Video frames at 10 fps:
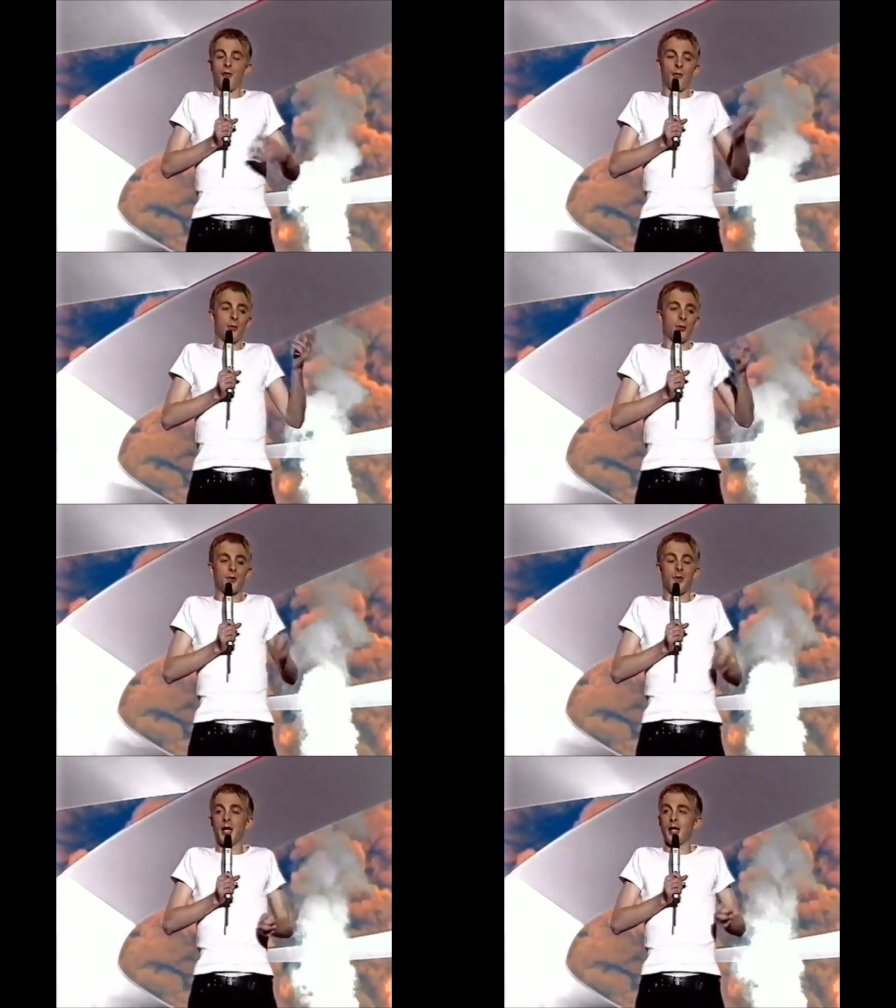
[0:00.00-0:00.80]
everything
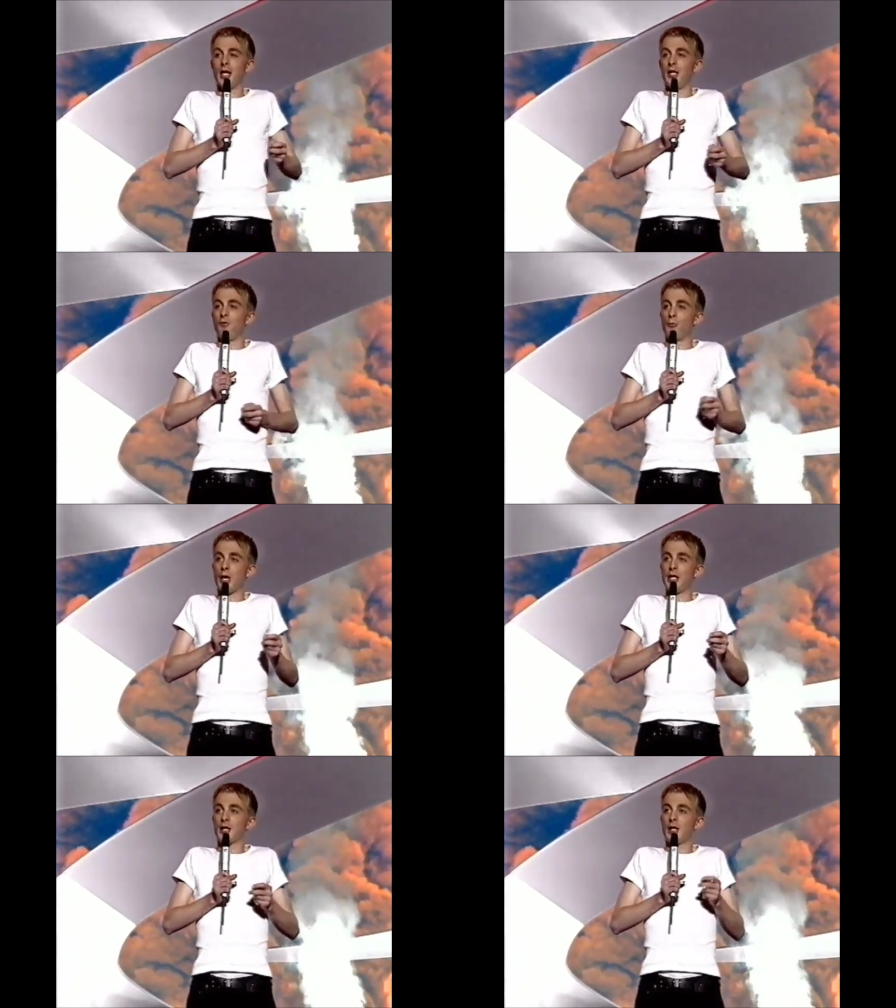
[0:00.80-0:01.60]
was fine that
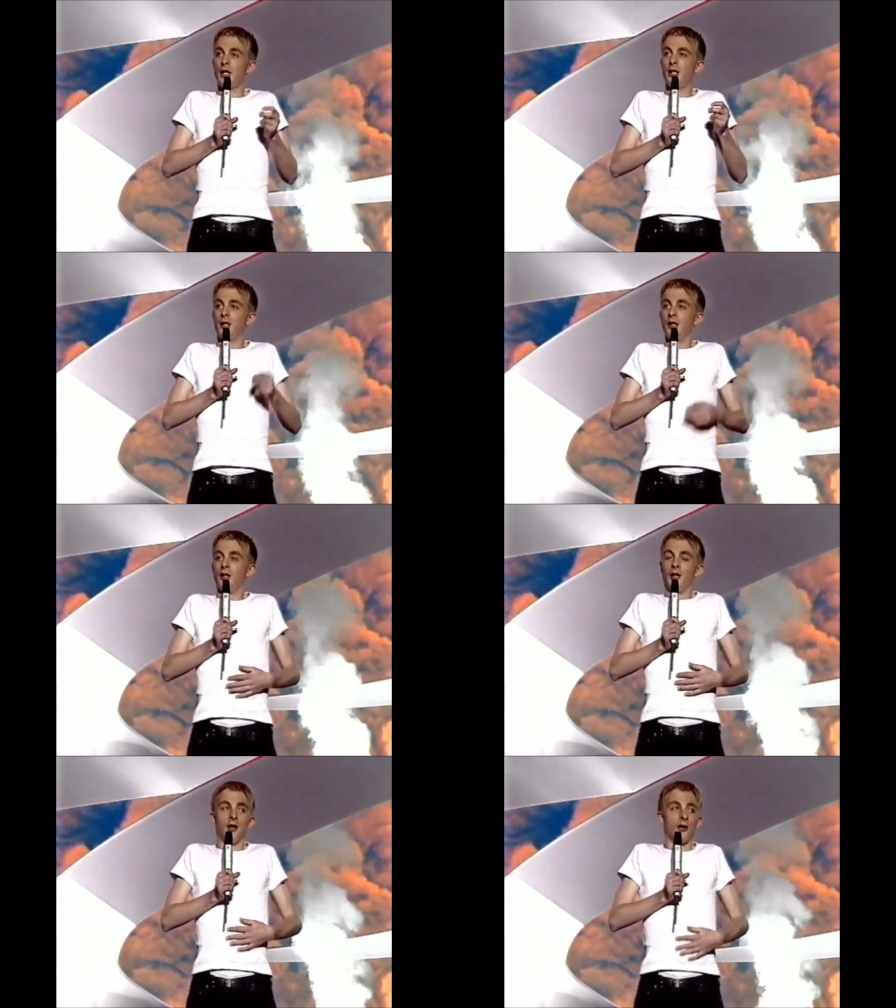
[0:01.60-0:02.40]
evening, basically,
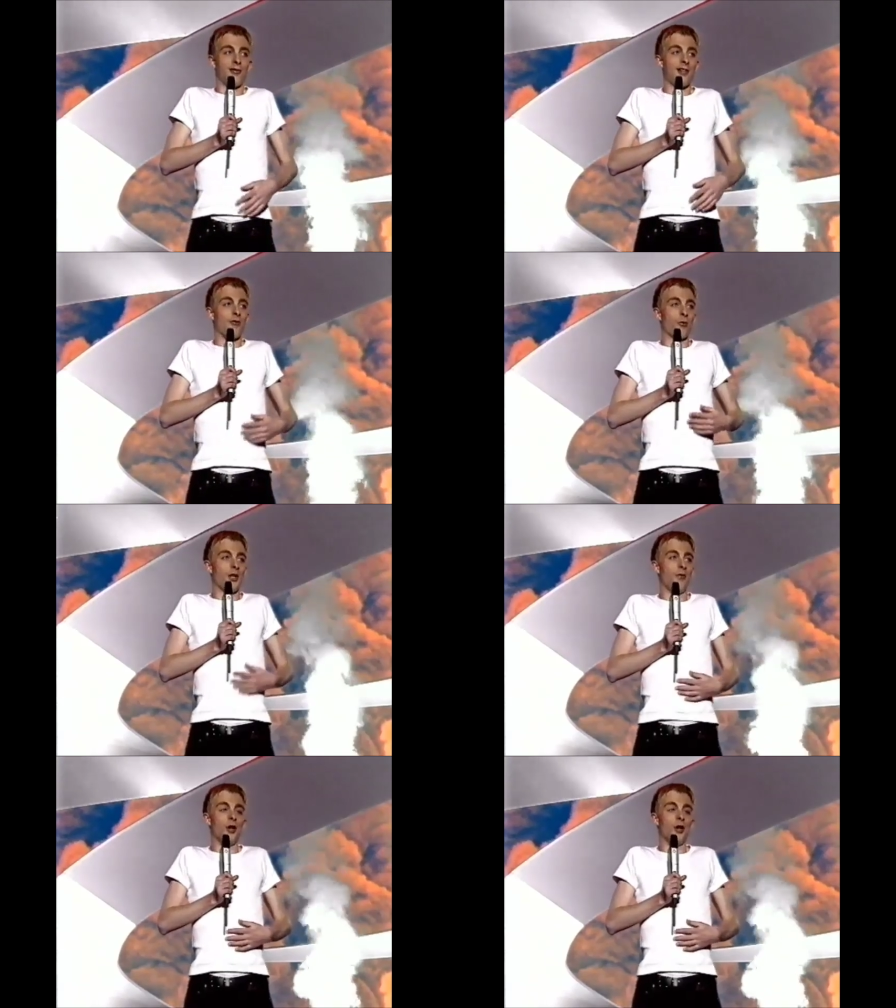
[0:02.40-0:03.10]
for everyone